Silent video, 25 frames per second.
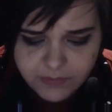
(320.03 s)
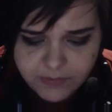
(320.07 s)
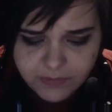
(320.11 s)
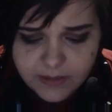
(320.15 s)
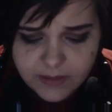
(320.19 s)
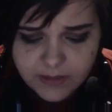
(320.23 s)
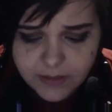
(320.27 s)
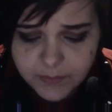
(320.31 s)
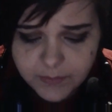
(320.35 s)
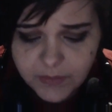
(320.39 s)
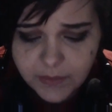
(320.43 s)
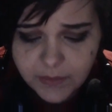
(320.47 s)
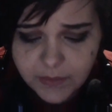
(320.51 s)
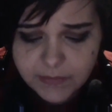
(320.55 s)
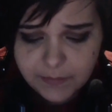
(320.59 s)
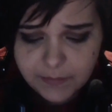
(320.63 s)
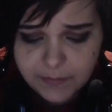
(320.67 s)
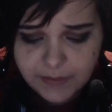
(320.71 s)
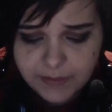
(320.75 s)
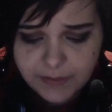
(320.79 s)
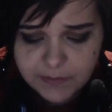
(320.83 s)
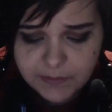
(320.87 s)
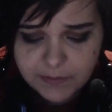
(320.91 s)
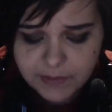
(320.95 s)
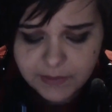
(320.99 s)
Sometimes I
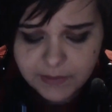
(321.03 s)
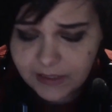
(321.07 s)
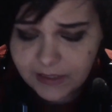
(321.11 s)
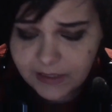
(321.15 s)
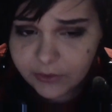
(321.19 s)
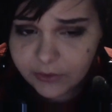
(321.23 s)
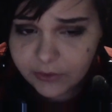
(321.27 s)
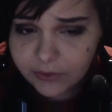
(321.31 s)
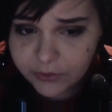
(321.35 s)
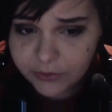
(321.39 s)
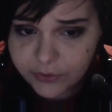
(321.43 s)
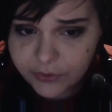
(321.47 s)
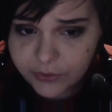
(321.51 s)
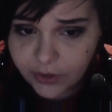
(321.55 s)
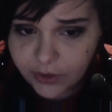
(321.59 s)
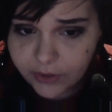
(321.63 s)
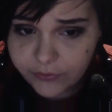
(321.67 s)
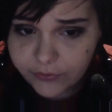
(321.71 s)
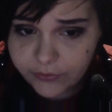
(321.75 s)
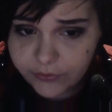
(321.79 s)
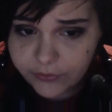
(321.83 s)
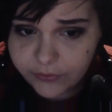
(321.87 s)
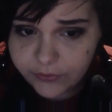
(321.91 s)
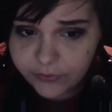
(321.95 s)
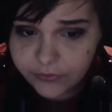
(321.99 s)
base my characters off
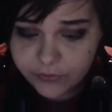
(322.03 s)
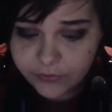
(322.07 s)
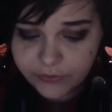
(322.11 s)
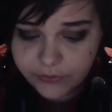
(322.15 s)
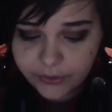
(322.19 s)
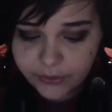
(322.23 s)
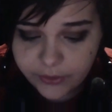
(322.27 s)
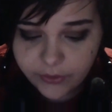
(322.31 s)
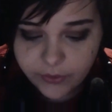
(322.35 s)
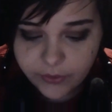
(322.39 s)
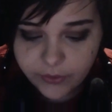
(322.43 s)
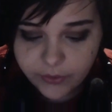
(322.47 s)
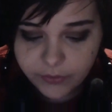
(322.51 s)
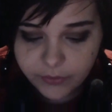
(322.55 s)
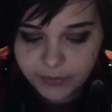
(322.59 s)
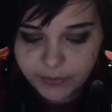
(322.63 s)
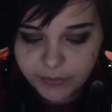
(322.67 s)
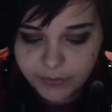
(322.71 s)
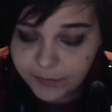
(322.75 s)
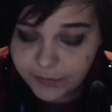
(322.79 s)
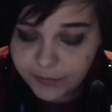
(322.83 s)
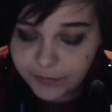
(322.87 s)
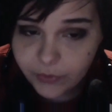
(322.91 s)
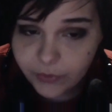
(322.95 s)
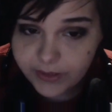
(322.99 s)
of,
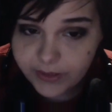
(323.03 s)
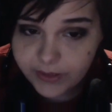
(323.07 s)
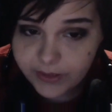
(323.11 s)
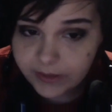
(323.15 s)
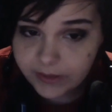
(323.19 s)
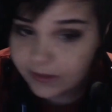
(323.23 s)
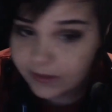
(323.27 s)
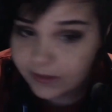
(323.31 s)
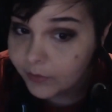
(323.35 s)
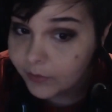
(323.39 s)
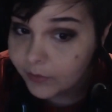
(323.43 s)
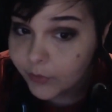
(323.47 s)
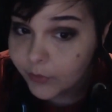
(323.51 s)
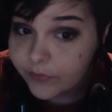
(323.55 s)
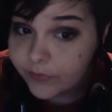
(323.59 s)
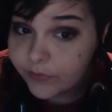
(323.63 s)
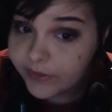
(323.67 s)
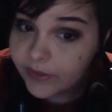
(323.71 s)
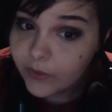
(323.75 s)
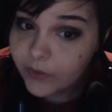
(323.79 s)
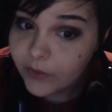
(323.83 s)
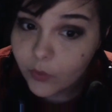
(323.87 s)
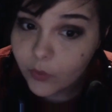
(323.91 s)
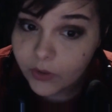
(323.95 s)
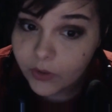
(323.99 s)
people in a
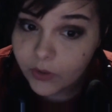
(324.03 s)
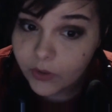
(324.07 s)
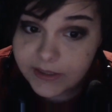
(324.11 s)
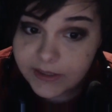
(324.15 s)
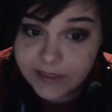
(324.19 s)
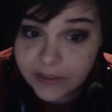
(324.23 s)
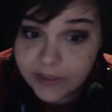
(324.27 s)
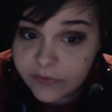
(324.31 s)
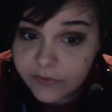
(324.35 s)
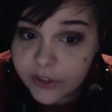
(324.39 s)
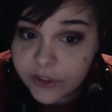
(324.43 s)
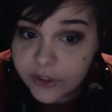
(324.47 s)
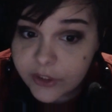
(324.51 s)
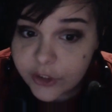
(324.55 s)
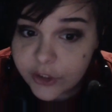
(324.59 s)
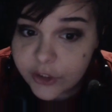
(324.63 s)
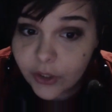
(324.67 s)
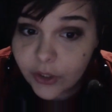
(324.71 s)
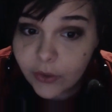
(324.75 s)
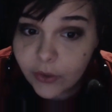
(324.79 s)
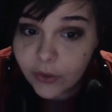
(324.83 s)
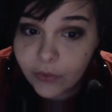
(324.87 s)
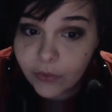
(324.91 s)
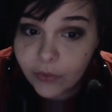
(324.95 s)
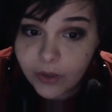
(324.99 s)
movie or a TV
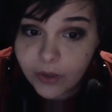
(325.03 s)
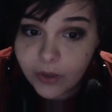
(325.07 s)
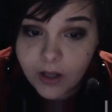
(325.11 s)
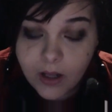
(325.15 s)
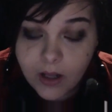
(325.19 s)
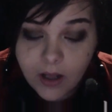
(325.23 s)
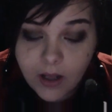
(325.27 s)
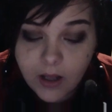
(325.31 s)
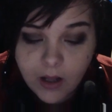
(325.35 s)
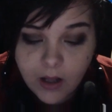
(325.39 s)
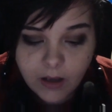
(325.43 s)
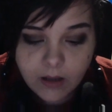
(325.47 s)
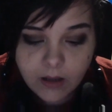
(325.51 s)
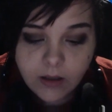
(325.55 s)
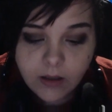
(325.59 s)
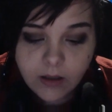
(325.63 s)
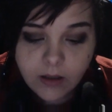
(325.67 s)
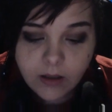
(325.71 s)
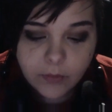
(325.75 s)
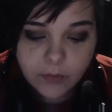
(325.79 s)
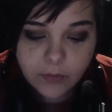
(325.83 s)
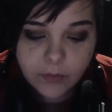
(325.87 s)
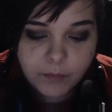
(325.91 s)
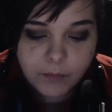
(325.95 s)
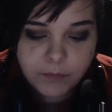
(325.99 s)
show.
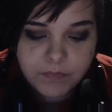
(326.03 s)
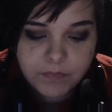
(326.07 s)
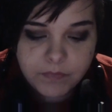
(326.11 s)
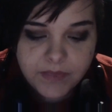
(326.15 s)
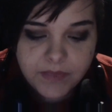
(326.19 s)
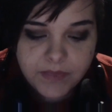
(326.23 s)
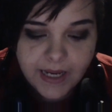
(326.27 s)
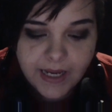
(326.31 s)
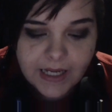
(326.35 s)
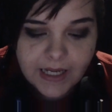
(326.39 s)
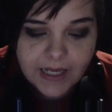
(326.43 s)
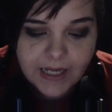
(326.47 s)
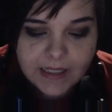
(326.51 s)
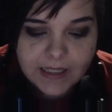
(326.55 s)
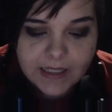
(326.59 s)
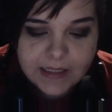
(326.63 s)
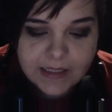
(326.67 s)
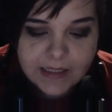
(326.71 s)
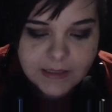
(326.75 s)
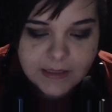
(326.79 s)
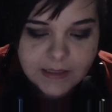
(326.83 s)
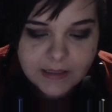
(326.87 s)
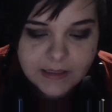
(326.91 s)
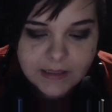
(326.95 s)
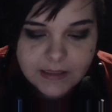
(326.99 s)

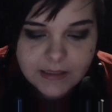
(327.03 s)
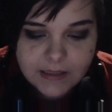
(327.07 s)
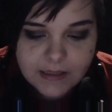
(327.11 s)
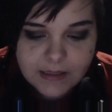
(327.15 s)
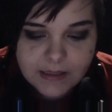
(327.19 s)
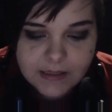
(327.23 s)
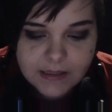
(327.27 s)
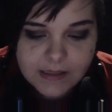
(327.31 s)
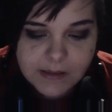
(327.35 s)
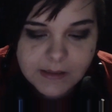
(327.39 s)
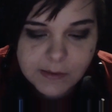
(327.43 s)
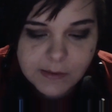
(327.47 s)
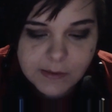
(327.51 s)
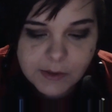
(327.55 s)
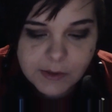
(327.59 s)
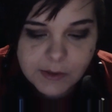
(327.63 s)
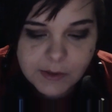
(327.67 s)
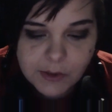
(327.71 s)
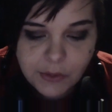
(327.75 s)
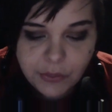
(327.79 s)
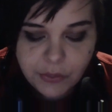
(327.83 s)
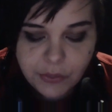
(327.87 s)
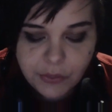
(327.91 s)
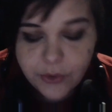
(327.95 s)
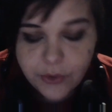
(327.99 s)
And
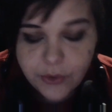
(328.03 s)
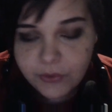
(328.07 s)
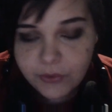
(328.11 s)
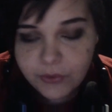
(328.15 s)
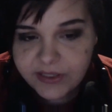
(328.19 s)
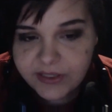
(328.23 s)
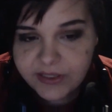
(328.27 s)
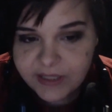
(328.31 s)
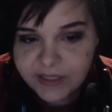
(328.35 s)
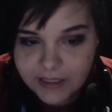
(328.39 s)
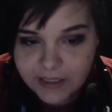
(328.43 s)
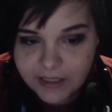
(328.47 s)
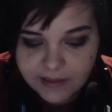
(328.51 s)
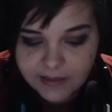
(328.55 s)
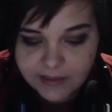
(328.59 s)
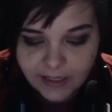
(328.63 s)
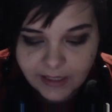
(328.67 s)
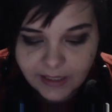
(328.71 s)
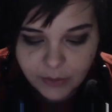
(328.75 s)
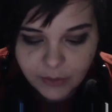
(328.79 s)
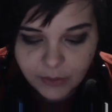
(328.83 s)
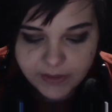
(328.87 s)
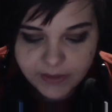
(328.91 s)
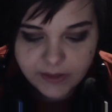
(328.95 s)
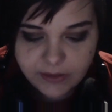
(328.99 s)
those things
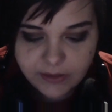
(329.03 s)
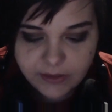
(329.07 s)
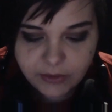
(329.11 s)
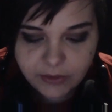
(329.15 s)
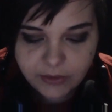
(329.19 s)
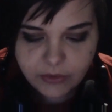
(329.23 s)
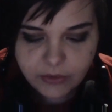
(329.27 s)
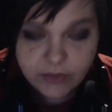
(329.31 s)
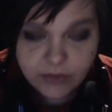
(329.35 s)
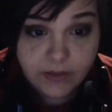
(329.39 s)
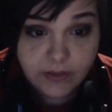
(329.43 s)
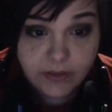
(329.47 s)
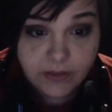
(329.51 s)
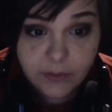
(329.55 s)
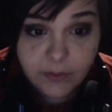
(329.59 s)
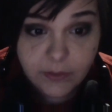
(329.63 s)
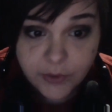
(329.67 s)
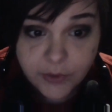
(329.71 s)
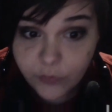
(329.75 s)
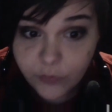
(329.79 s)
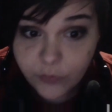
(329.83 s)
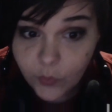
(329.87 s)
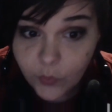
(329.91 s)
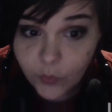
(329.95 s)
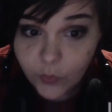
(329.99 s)
allow me to develop
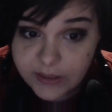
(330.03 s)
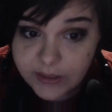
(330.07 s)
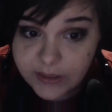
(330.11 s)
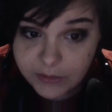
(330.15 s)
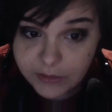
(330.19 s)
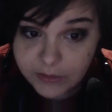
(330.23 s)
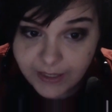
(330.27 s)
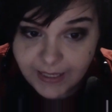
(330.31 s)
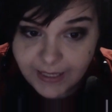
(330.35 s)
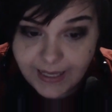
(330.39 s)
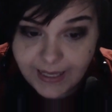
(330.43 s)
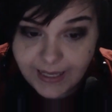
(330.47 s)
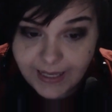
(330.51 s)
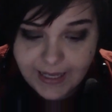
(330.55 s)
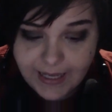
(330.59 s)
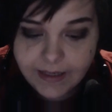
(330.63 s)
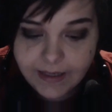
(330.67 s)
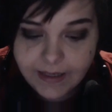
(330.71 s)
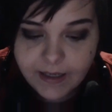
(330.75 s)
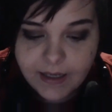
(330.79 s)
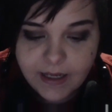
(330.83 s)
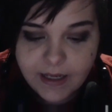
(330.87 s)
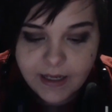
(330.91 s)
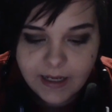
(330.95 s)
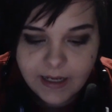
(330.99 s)
their voice in my head.
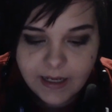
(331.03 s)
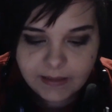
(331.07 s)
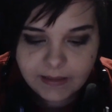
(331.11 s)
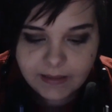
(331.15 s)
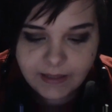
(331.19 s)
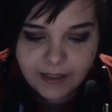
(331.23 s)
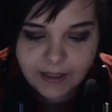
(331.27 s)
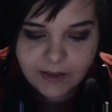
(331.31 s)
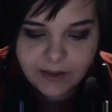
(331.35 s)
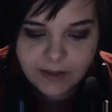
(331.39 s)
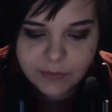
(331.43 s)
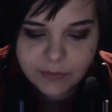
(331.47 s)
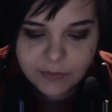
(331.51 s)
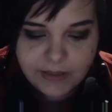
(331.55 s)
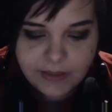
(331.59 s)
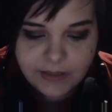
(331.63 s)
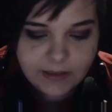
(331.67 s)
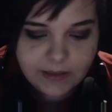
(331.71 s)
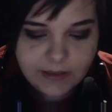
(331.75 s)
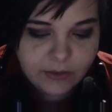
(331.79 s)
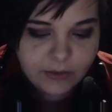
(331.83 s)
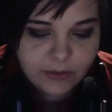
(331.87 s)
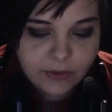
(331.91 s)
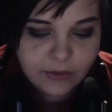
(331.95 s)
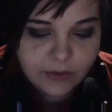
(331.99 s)
It allows me
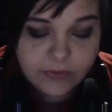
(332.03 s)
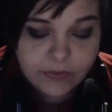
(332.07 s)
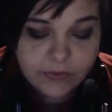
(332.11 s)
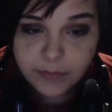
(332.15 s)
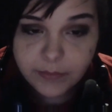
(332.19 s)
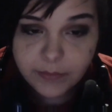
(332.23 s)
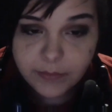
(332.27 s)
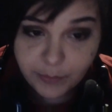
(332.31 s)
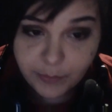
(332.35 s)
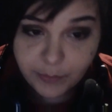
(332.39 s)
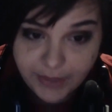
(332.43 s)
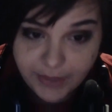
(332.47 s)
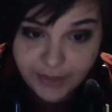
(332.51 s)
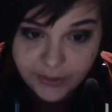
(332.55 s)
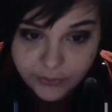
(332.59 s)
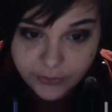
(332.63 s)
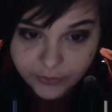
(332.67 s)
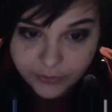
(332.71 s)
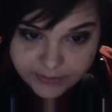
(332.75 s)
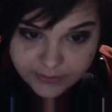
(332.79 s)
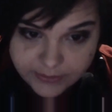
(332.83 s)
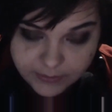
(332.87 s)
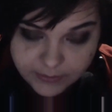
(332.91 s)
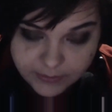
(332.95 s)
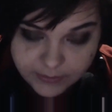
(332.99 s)
to develop their
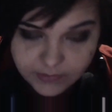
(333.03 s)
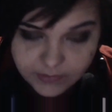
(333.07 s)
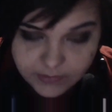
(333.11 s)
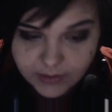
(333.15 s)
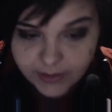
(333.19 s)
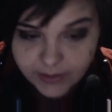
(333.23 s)
mannerisms.